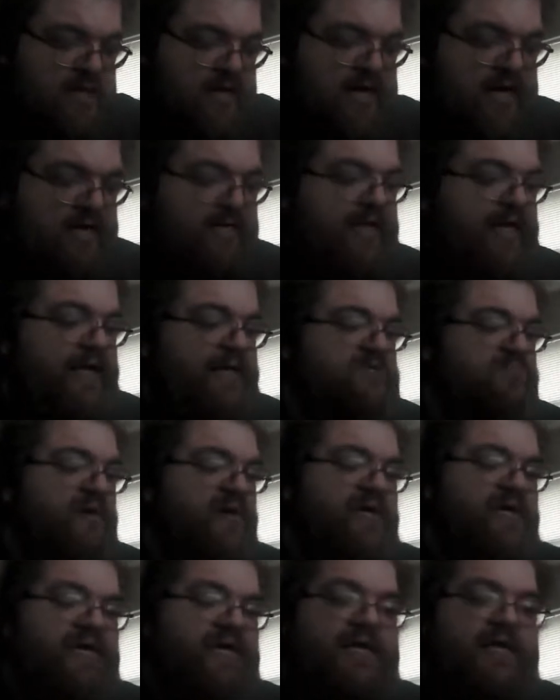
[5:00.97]
had like
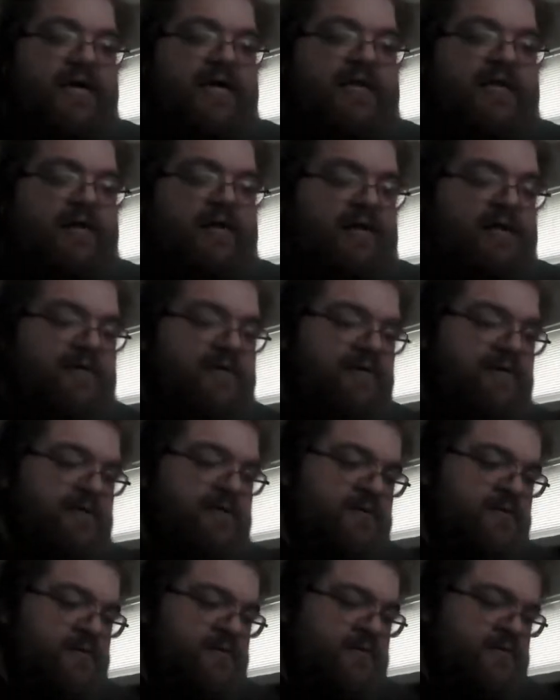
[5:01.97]
spiky, kind of
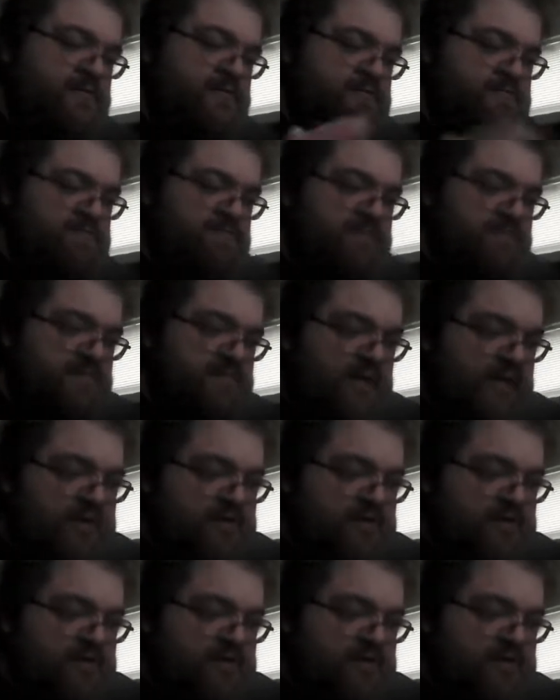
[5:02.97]
like